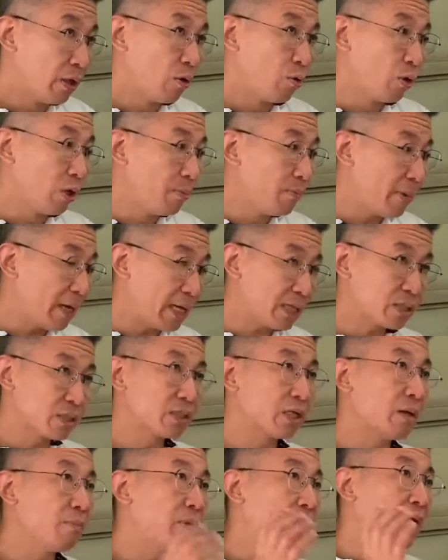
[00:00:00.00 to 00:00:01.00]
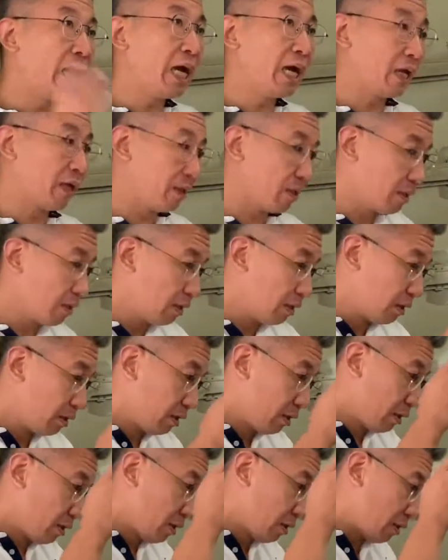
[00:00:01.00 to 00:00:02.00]
we must apply
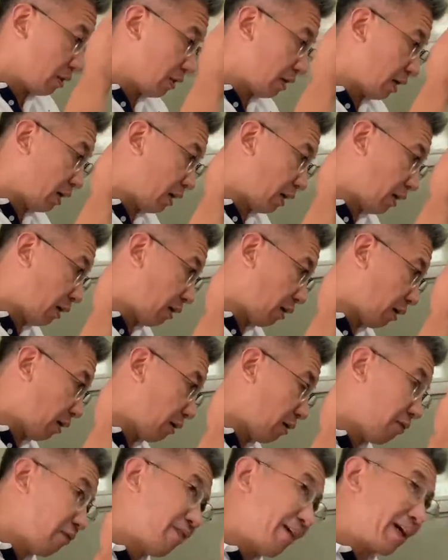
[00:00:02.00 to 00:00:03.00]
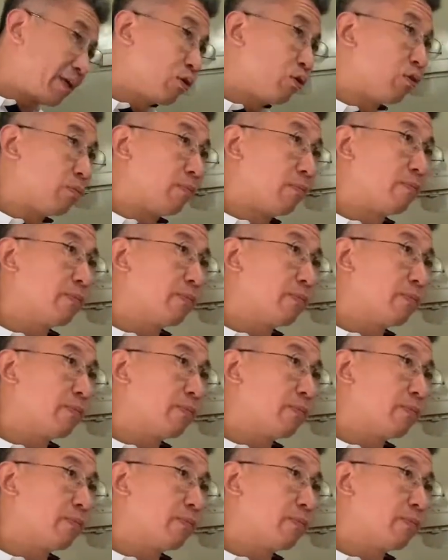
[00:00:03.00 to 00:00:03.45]
the vacuum